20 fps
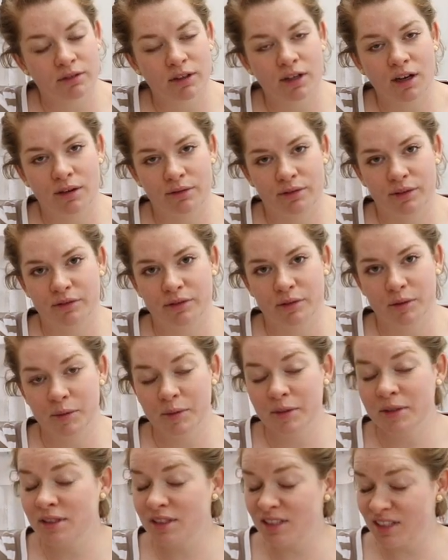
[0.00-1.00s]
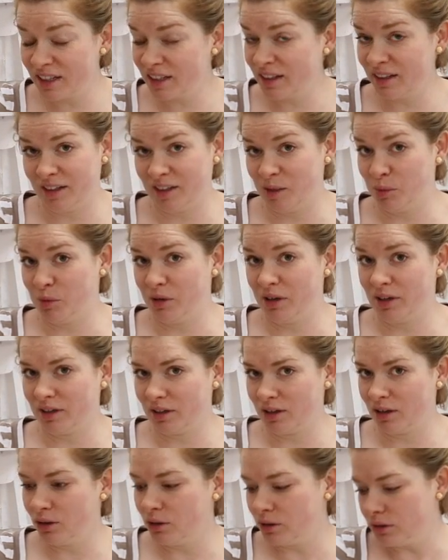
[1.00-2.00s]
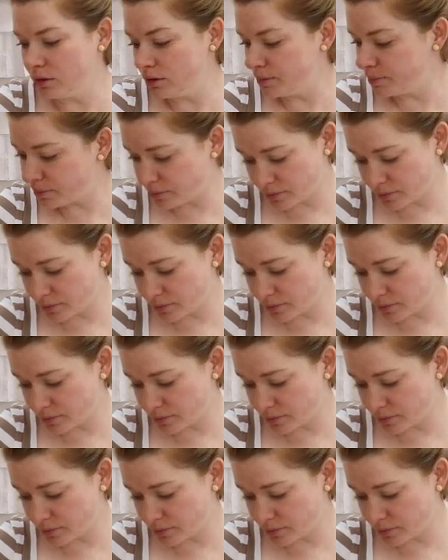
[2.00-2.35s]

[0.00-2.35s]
recovering from a particularly brilliant cold,